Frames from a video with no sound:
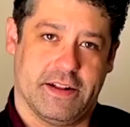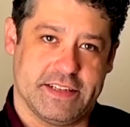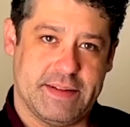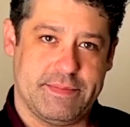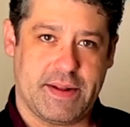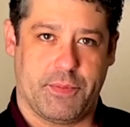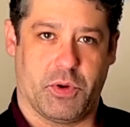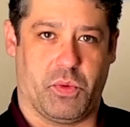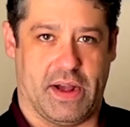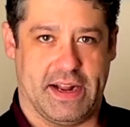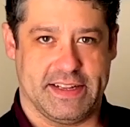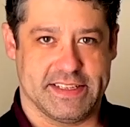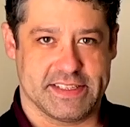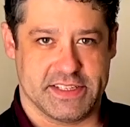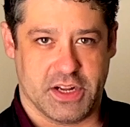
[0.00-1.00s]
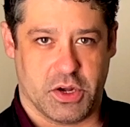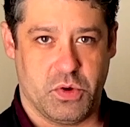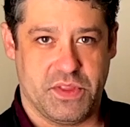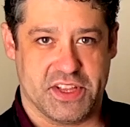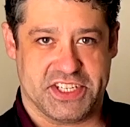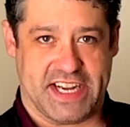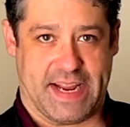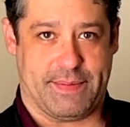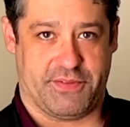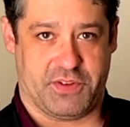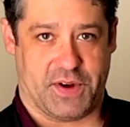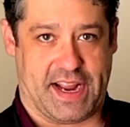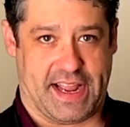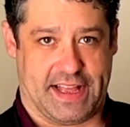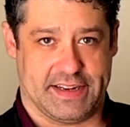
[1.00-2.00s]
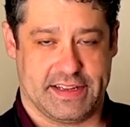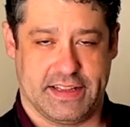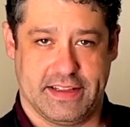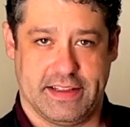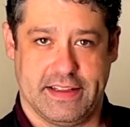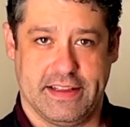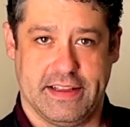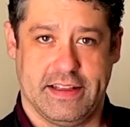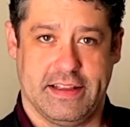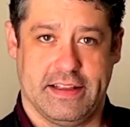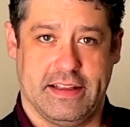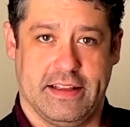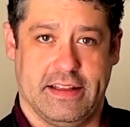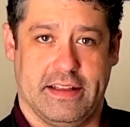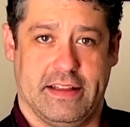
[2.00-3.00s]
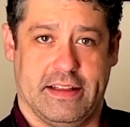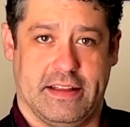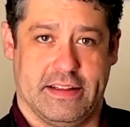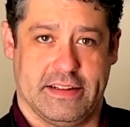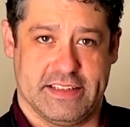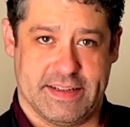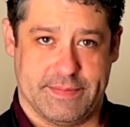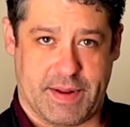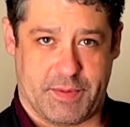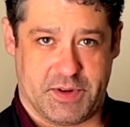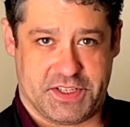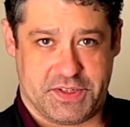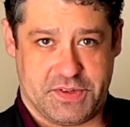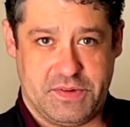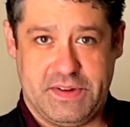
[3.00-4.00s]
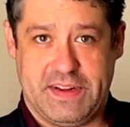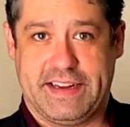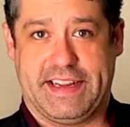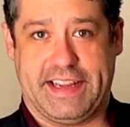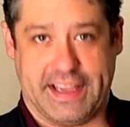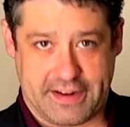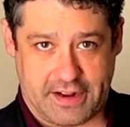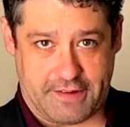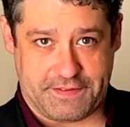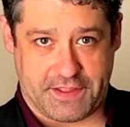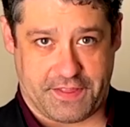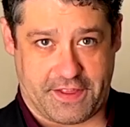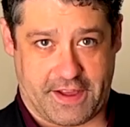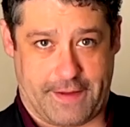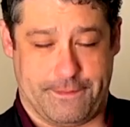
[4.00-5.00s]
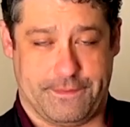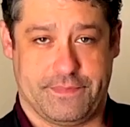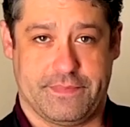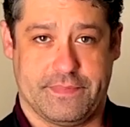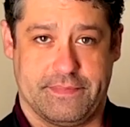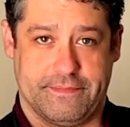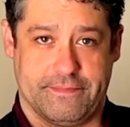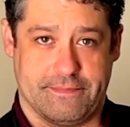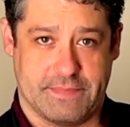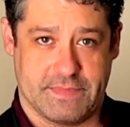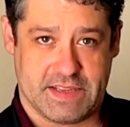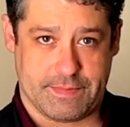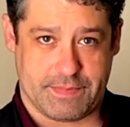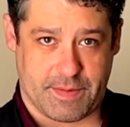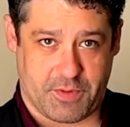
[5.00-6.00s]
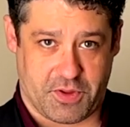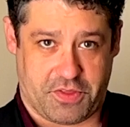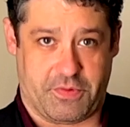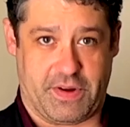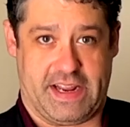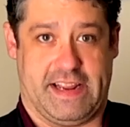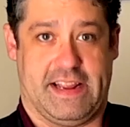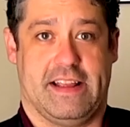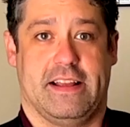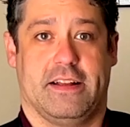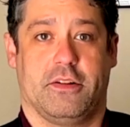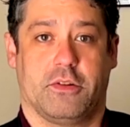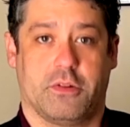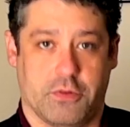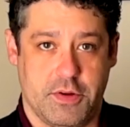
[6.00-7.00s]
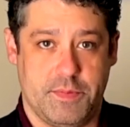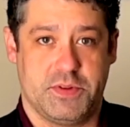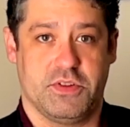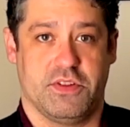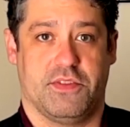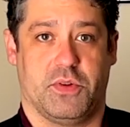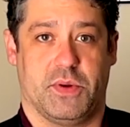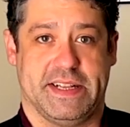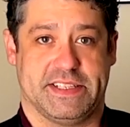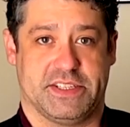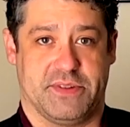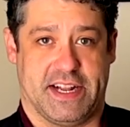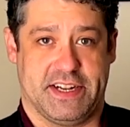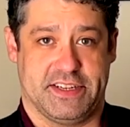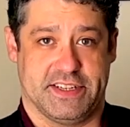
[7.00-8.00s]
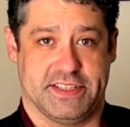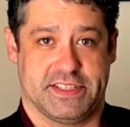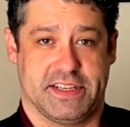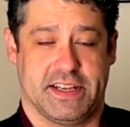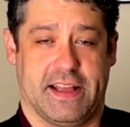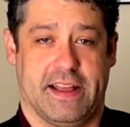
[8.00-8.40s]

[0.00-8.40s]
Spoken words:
Tip number 1 is know the shape of your hand. Tip number 2, get off the thumb. Tip number 3, group to avoid stretches.